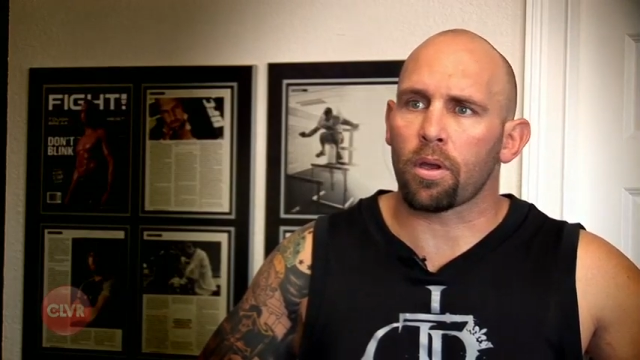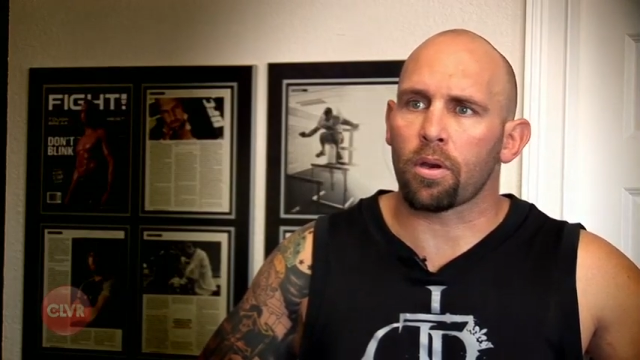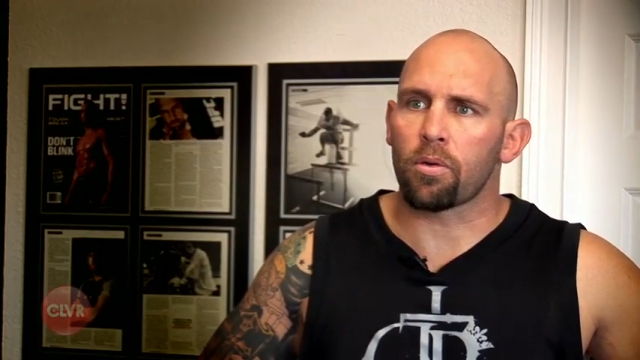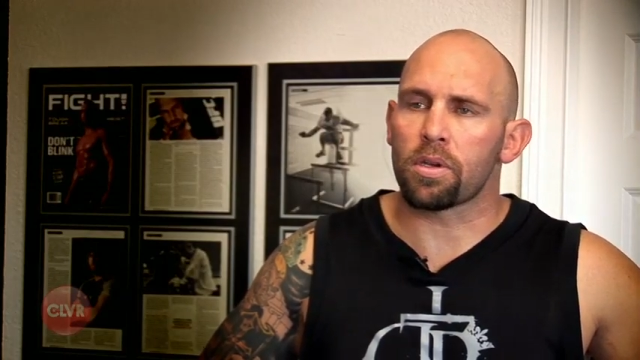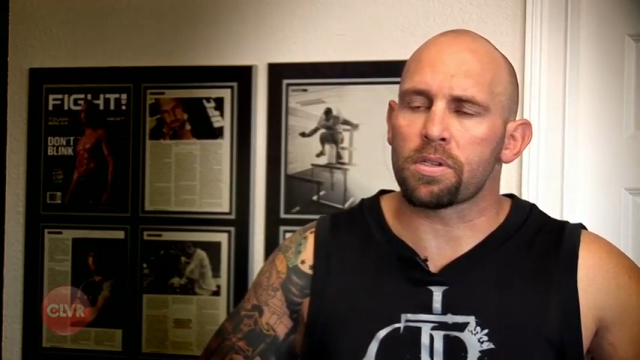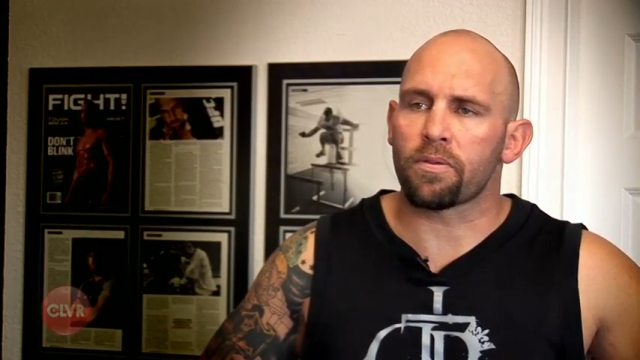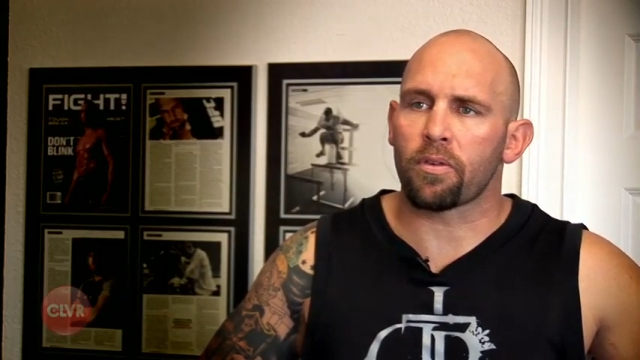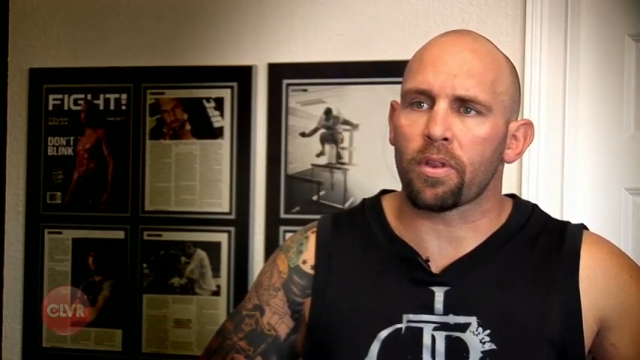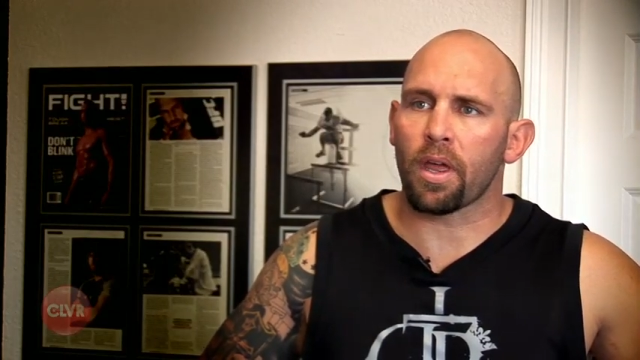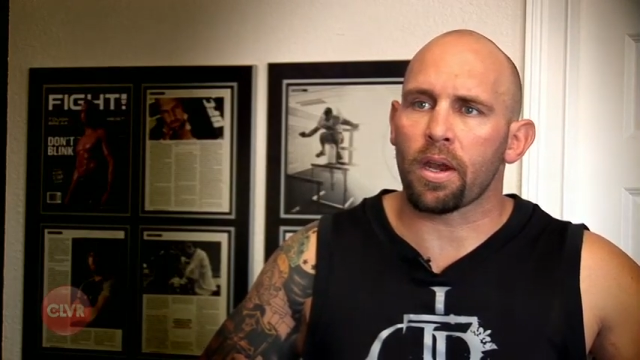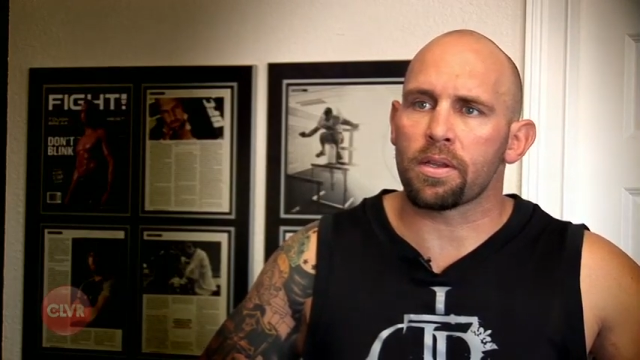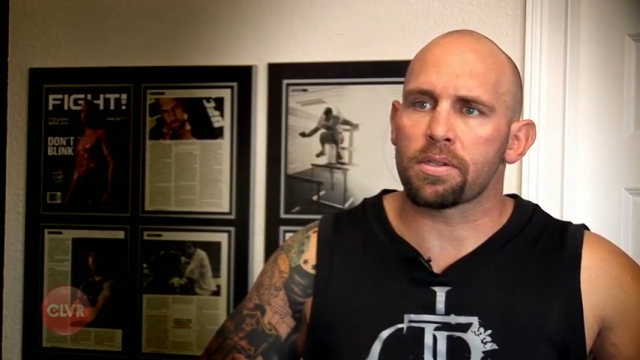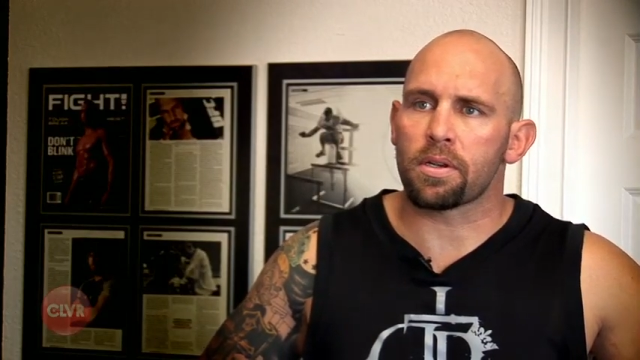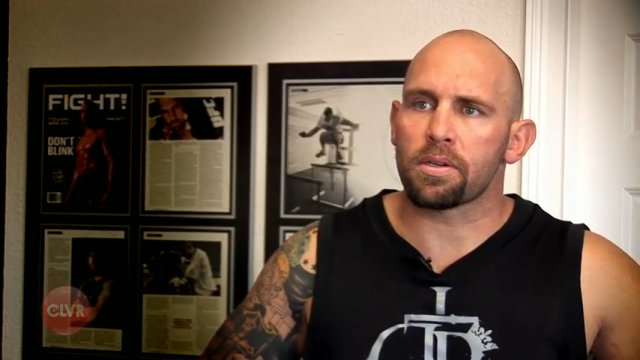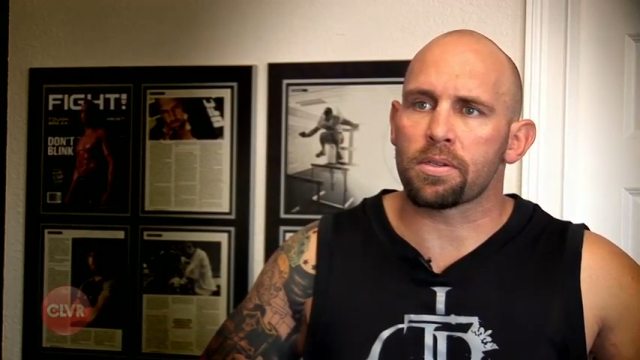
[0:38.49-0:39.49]
good reason for that
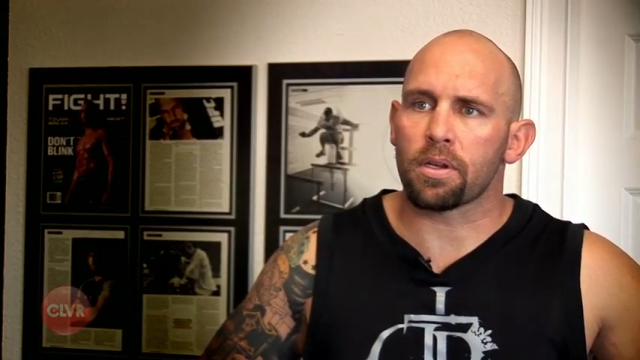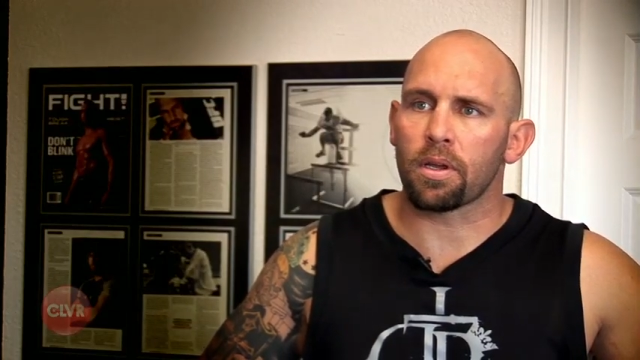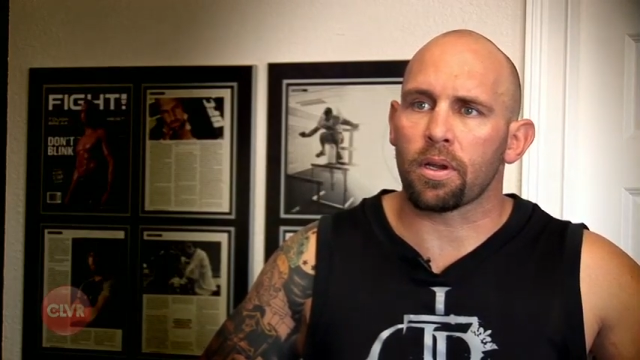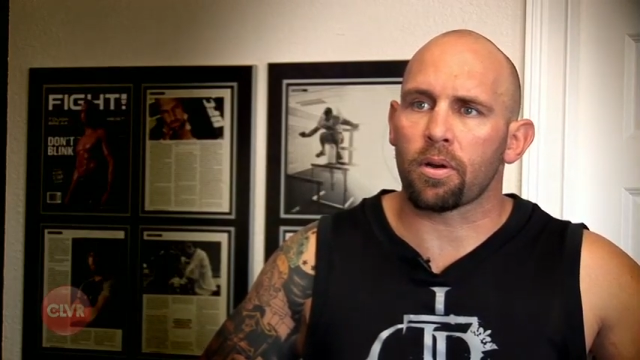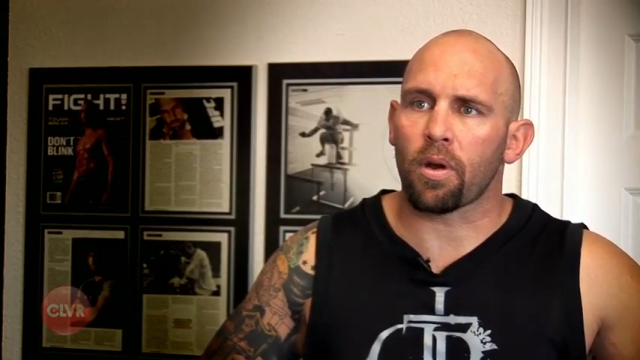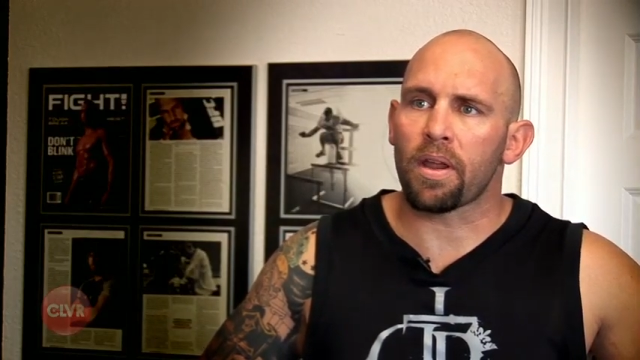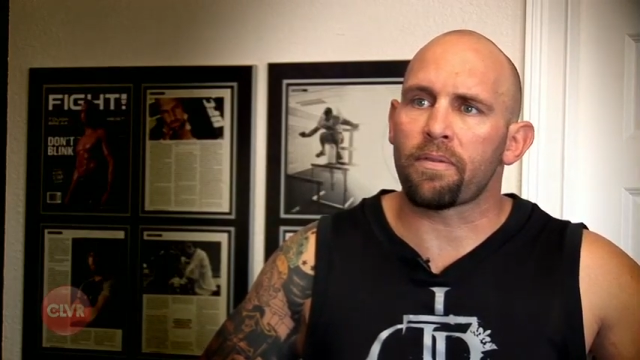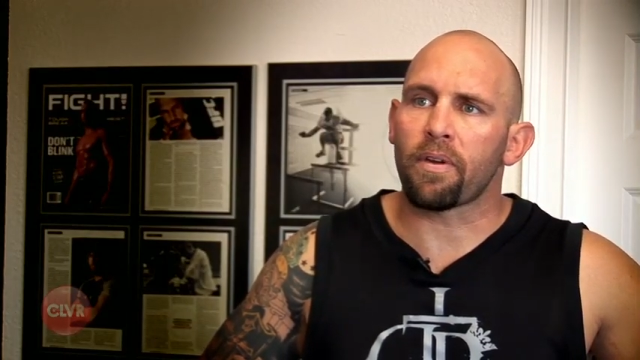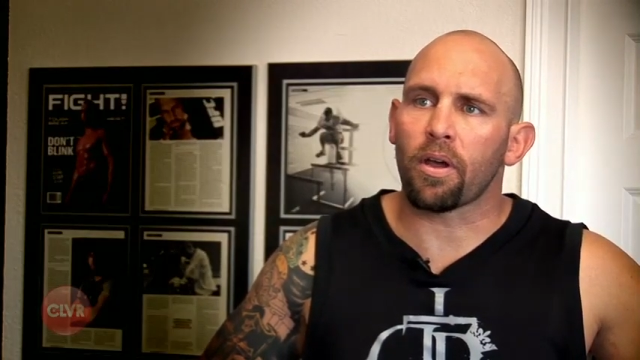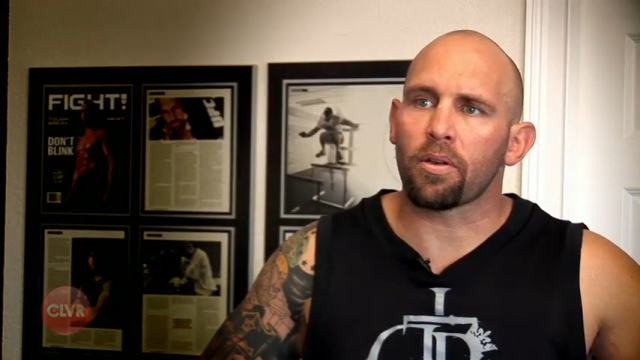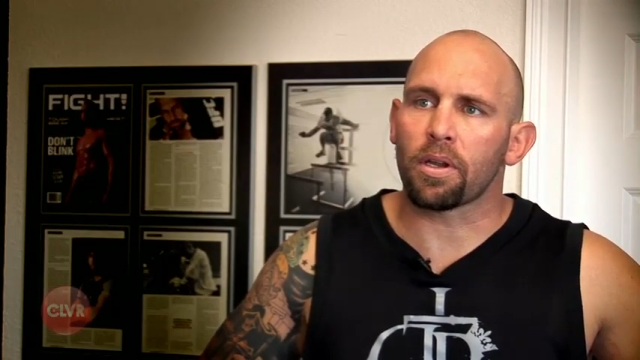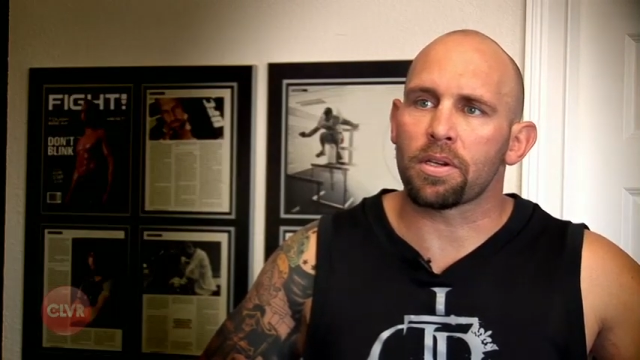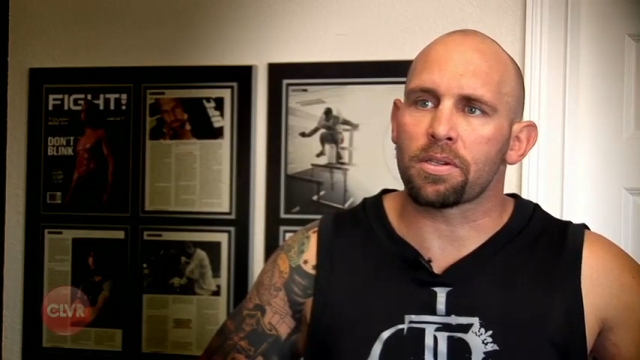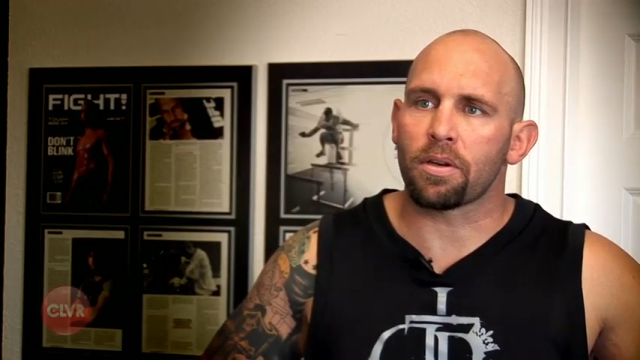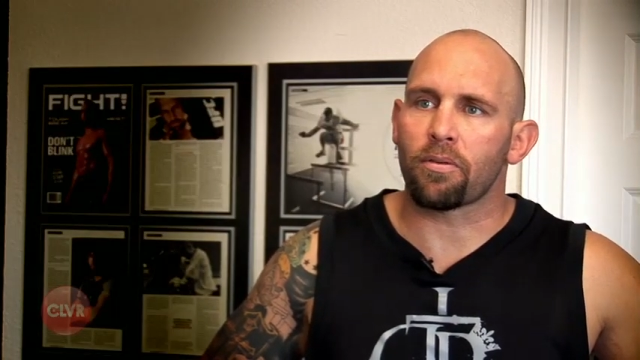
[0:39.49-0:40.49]
is there's a great
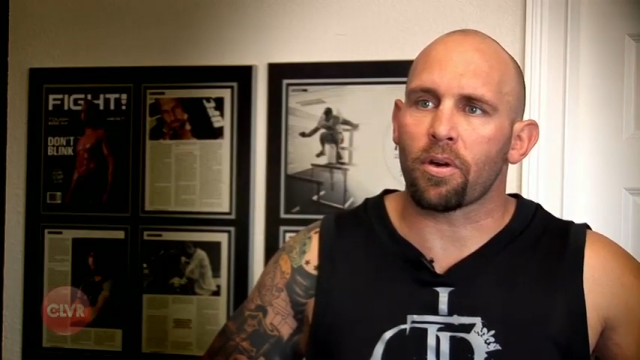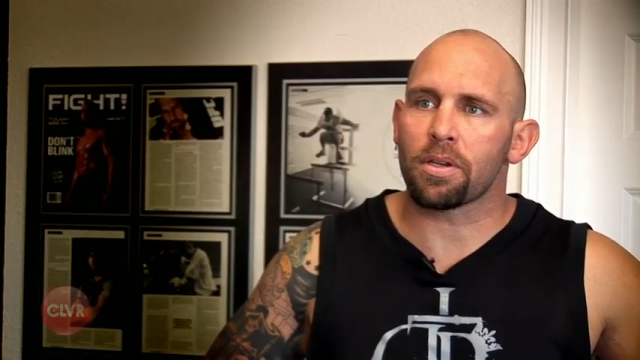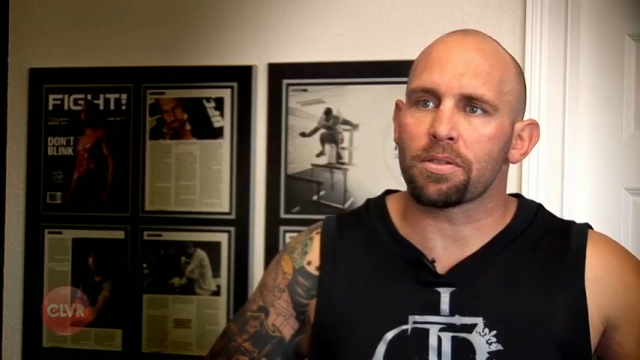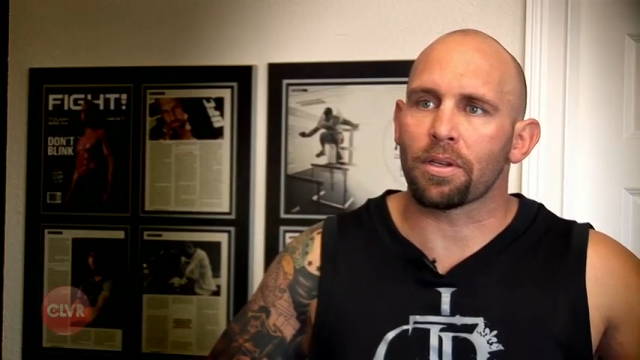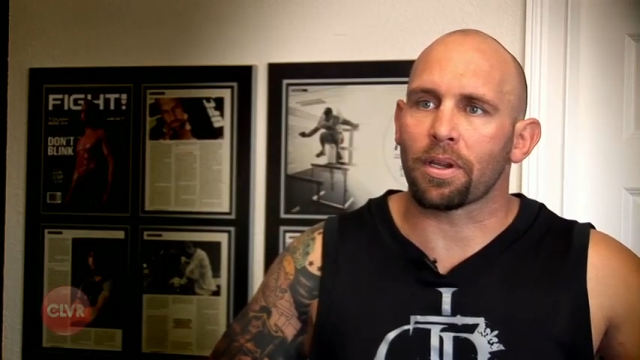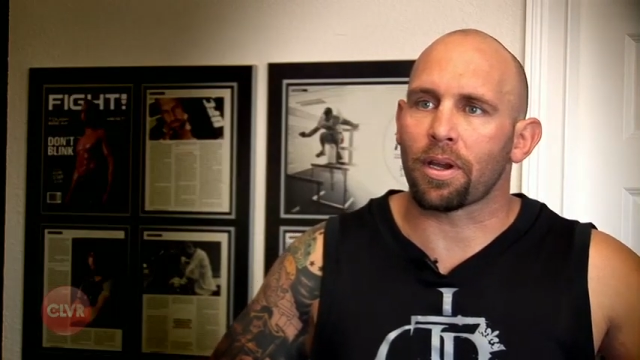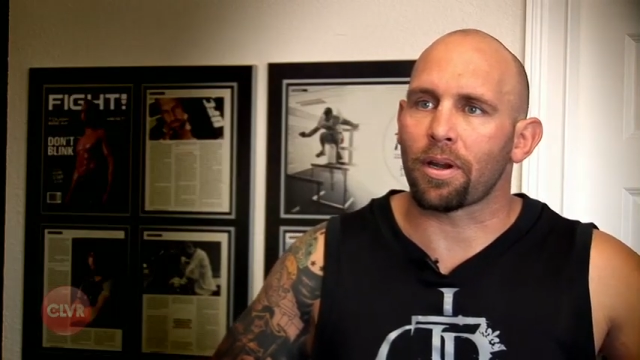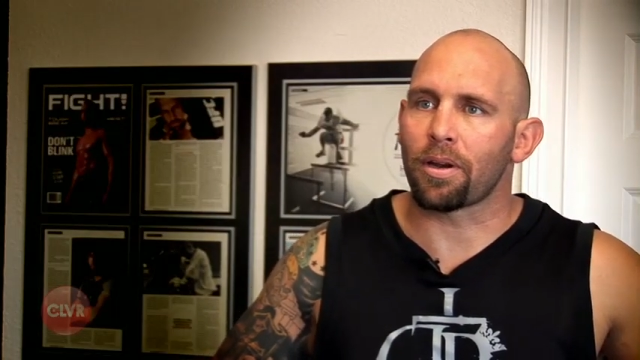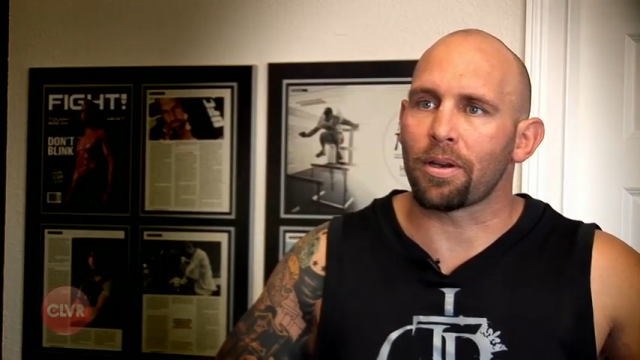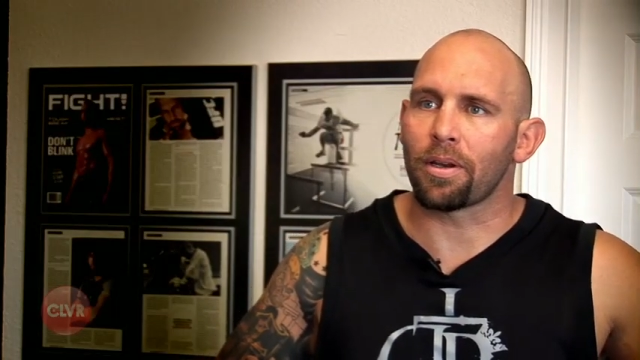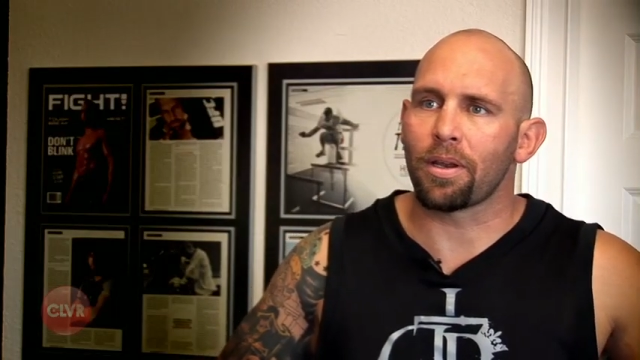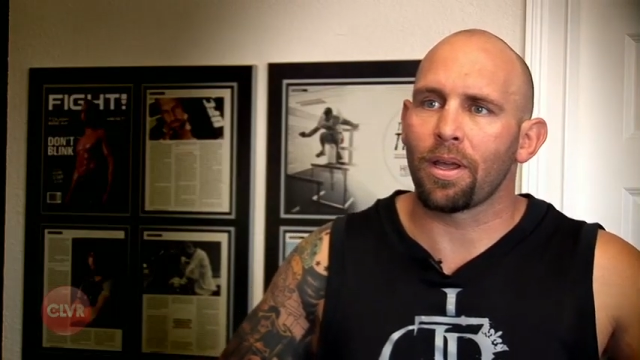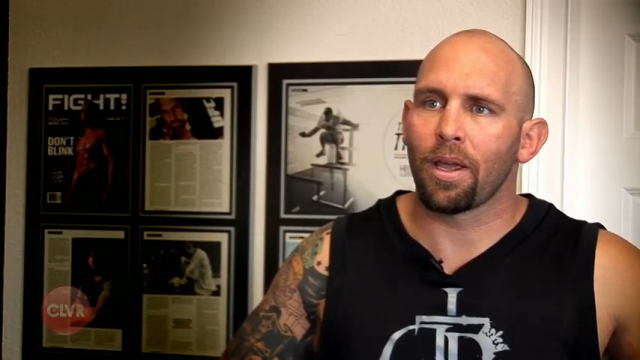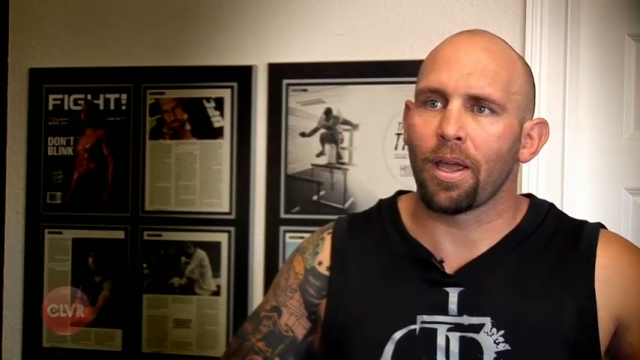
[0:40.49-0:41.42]
foundation of wrestling here, and,